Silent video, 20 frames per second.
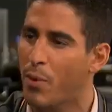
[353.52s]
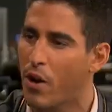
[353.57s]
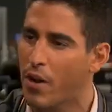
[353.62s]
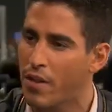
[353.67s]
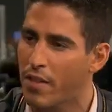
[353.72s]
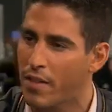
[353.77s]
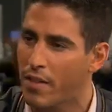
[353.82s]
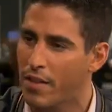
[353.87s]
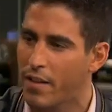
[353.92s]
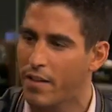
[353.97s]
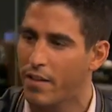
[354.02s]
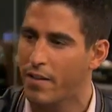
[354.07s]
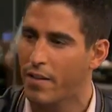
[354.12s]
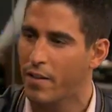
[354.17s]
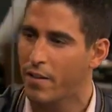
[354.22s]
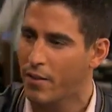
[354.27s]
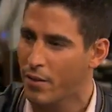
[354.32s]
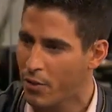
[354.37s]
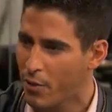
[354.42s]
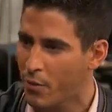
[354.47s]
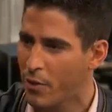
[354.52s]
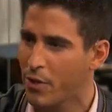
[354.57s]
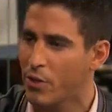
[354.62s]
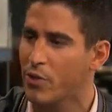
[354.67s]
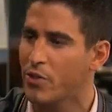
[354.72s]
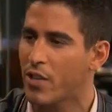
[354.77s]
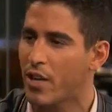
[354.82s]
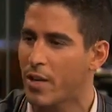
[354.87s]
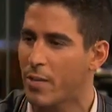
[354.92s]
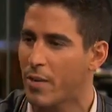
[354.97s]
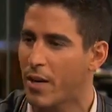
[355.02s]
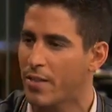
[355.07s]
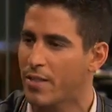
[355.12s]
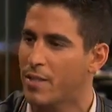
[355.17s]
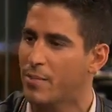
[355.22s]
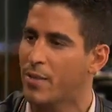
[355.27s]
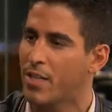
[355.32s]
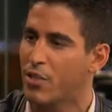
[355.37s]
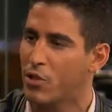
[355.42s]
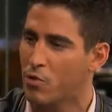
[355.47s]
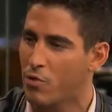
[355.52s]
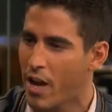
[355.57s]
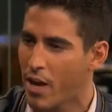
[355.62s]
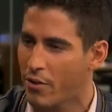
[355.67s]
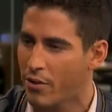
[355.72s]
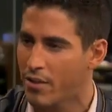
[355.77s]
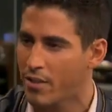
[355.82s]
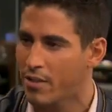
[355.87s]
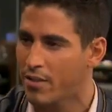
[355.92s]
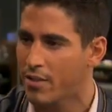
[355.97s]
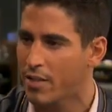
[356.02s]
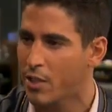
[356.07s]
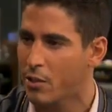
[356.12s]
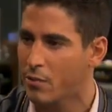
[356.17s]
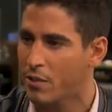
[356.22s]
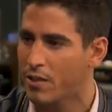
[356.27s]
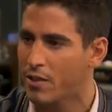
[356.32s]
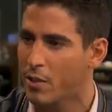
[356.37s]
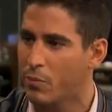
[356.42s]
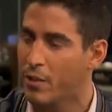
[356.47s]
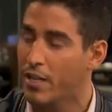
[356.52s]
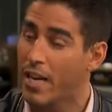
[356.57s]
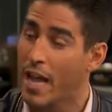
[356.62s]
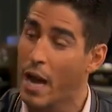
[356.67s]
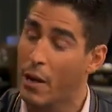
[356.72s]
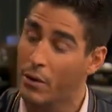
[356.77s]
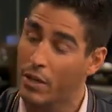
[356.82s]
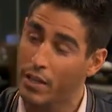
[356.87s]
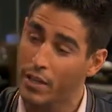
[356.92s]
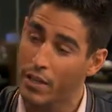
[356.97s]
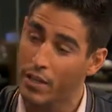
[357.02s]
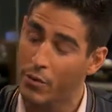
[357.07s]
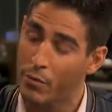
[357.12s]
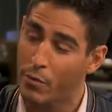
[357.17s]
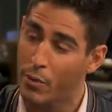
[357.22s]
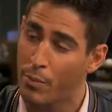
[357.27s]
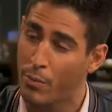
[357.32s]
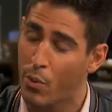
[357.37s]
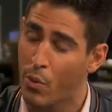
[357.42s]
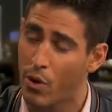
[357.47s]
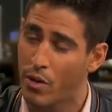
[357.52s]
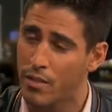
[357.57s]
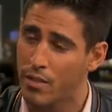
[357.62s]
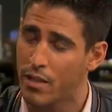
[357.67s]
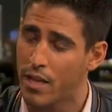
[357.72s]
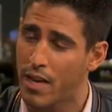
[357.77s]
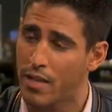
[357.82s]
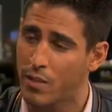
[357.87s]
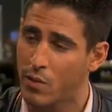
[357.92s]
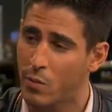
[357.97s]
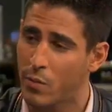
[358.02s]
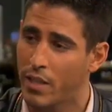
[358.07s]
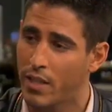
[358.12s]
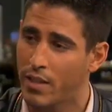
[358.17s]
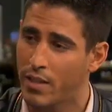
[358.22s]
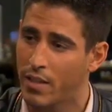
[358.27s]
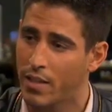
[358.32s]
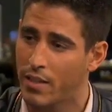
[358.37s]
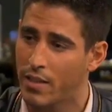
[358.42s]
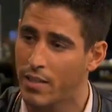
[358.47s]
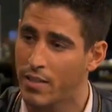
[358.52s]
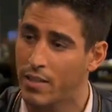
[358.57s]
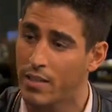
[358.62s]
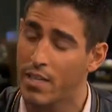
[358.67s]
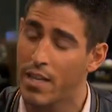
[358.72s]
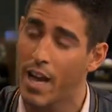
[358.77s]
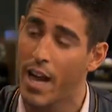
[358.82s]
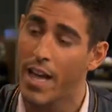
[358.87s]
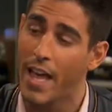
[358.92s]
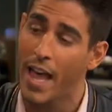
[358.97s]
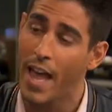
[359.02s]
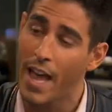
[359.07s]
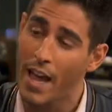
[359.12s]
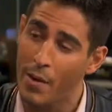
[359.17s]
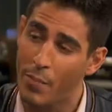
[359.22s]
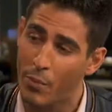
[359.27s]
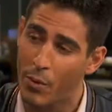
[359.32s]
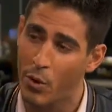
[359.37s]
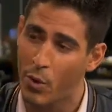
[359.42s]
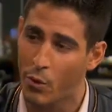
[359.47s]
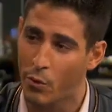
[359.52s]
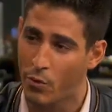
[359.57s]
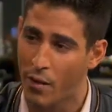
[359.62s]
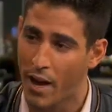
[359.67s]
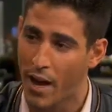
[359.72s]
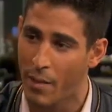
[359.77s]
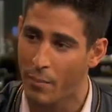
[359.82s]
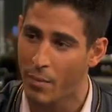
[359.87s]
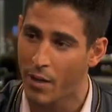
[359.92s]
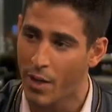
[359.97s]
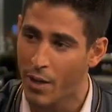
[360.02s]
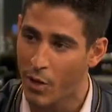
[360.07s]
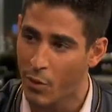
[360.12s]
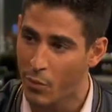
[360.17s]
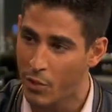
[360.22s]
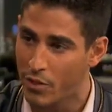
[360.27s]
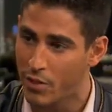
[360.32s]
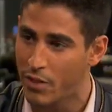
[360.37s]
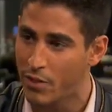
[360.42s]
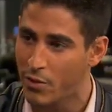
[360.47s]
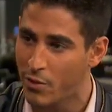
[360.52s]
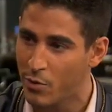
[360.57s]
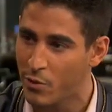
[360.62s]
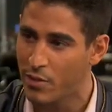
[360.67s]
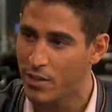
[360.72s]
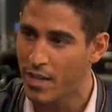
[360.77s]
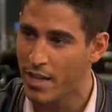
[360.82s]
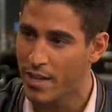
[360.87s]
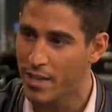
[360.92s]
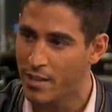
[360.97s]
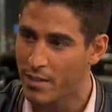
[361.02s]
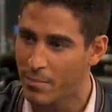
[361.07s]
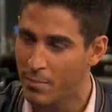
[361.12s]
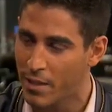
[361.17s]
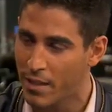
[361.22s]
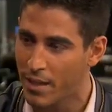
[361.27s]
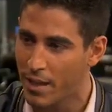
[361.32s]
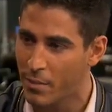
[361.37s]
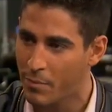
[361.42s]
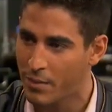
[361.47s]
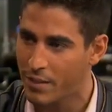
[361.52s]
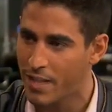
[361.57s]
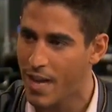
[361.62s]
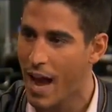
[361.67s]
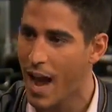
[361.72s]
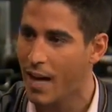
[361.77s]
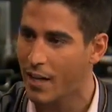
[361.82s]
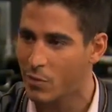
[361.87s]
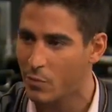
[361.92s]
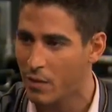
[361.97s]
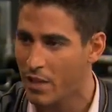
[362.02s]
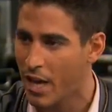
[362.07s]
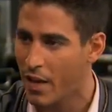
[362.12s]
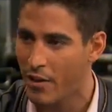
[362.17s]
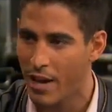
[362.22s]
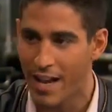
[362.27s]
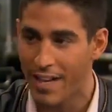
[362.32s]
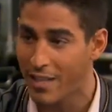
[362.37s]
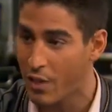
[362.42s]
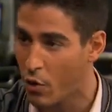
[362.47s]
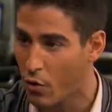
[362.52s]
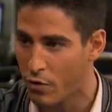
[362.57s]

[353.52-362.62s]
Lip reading: part of the what you're talking about, this being shrouded in secrecy. We now hear reports last week that the CIA program, which as you say has been able to act without any